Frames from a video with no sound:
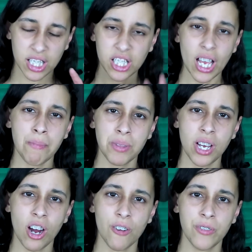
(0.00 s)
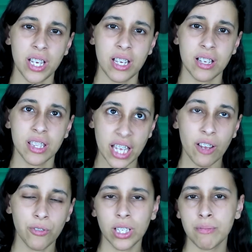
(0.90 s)
stopped the RV,
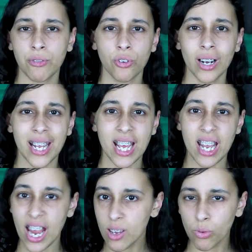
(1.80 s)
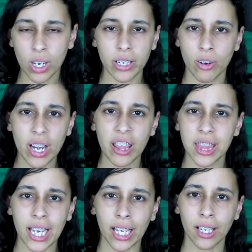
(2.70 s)
thankfully, before it hit anyone or
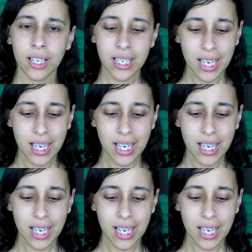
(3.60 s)
anything.